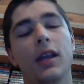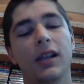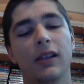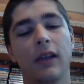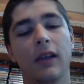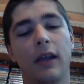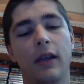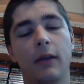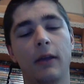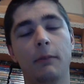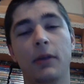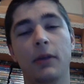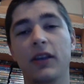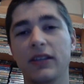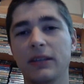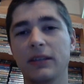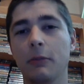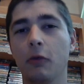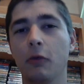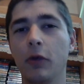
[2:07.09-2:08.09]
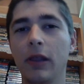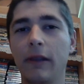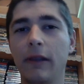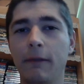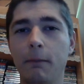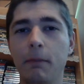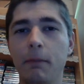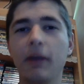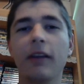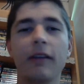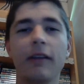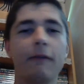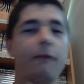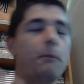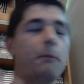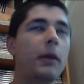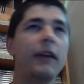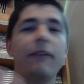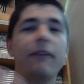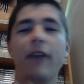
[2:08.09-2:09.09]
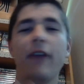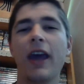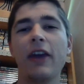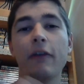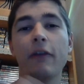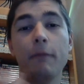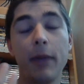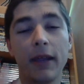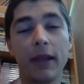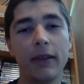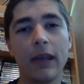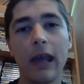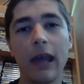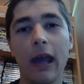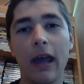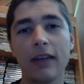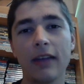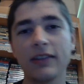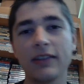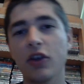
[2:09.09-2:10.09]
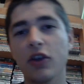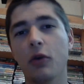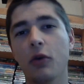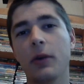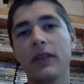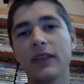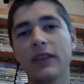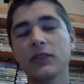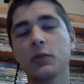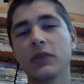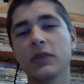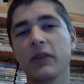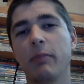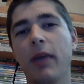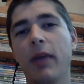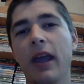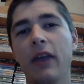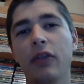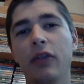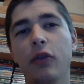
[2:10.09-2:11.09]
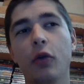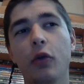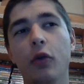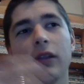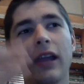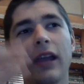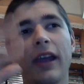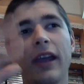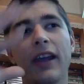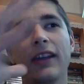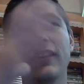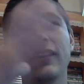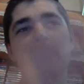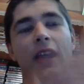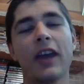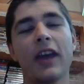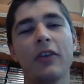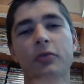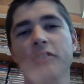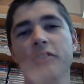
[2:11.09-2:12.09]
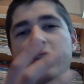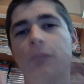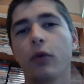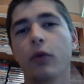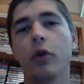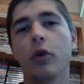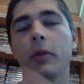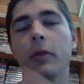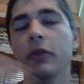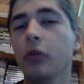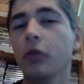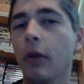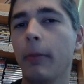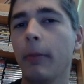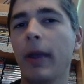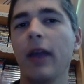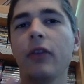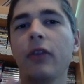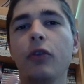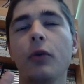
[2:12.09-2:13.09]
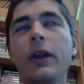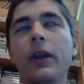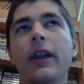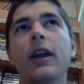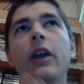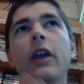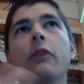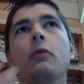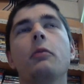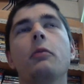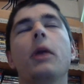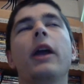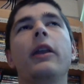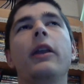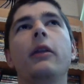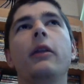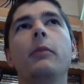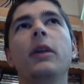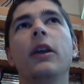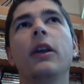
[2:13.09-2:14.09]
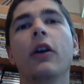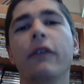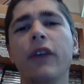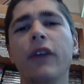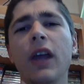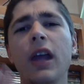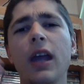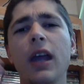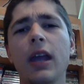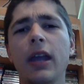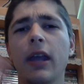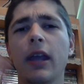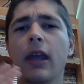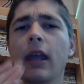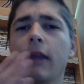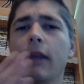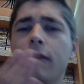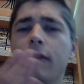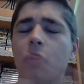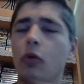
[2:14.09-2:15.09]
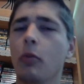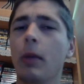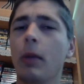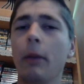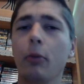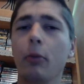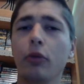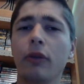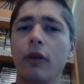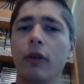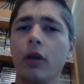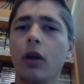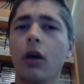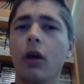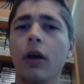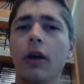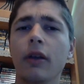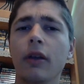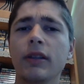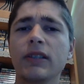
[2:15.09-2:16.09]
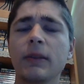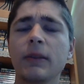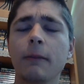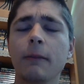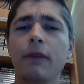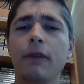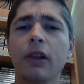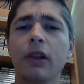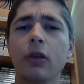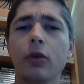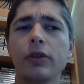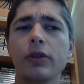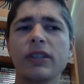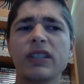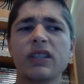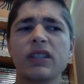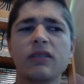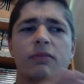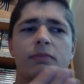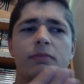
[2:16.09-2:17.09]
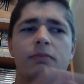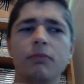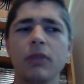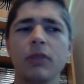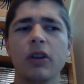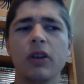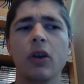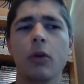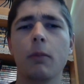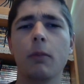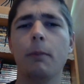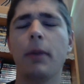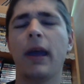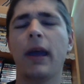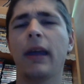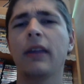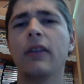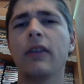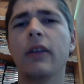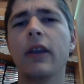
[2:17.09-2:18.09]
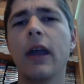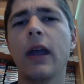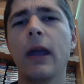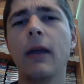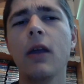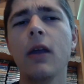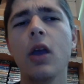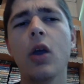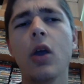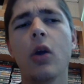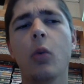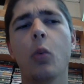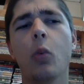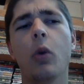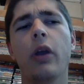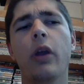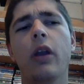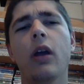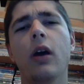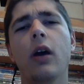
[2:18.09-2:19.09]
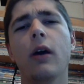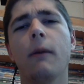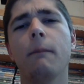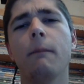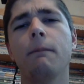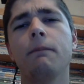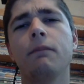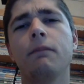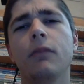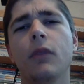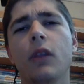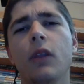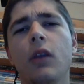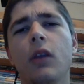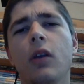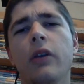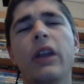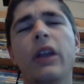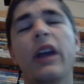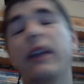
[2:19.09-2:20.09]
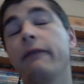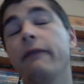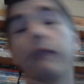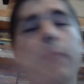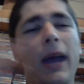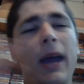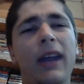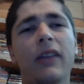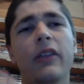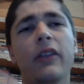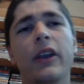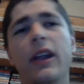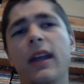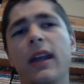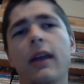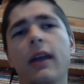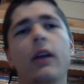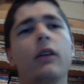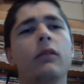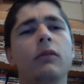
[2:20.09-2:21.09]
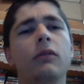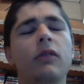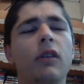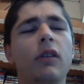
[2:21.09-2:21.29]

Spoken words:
Like, because I'm a really big fan of big cats, and this was a panther. Like, the energy formed into a panther, and it kind of reminded me of, if you remember, some fillers, back in the day when not even back in the day,